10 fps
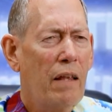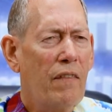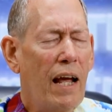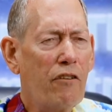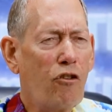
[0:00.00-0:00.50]

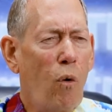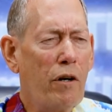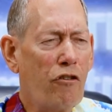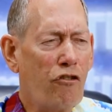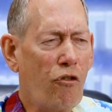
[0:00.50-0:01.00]
That's
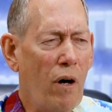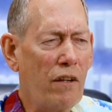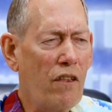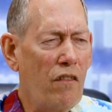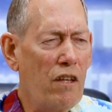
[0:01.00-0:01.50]
going to
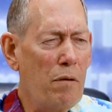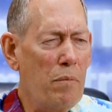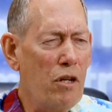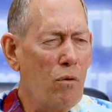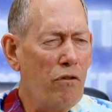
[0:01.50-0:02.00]
strengthen the
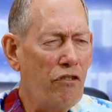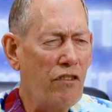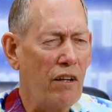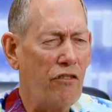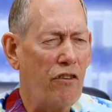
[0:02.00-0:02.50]
immune
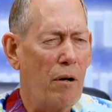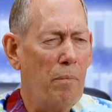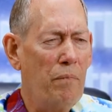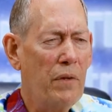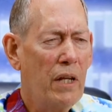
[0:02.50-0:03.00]

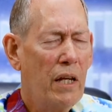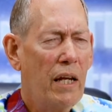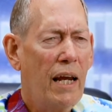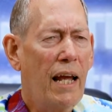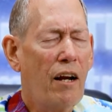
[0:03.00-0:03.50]
system
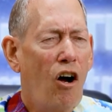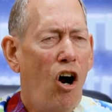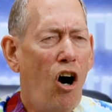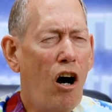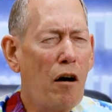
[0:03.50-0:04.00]
and
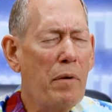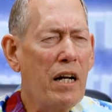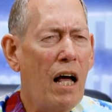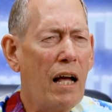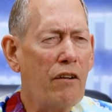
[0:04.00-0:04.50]

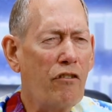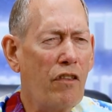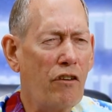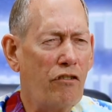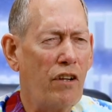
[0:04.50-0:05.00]
harmonize
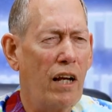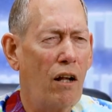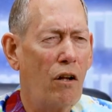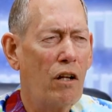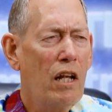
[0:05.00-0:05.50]
the
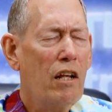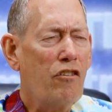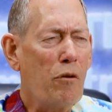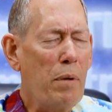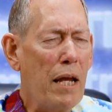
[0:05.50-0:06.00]
cell
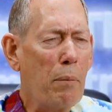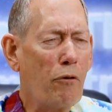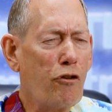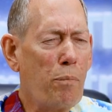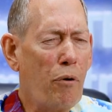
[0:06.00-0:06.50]
to be
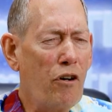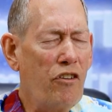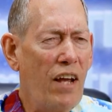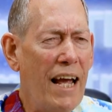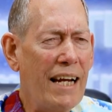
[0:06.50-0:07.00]
able to
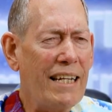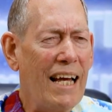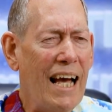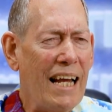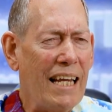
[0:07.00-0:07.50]
protect
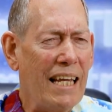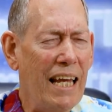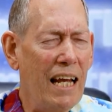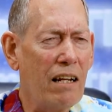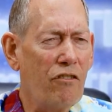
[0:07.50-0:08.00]

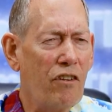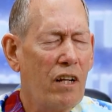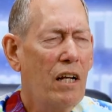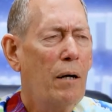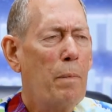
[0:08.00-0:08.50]
against,
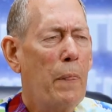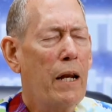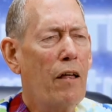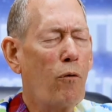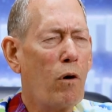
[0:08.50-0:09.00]

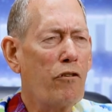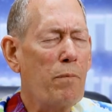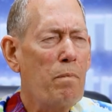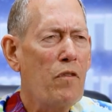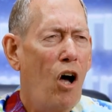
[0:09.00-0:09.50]
in other
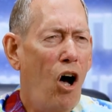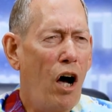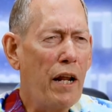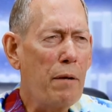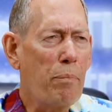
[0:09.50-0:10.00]
words,
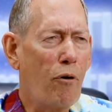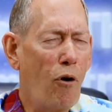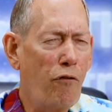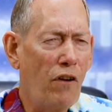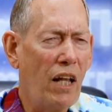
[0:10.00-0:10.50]
on a
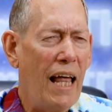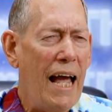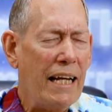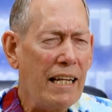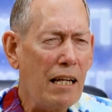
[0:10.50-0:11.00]

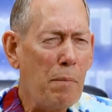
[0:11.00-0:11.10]
prophylactic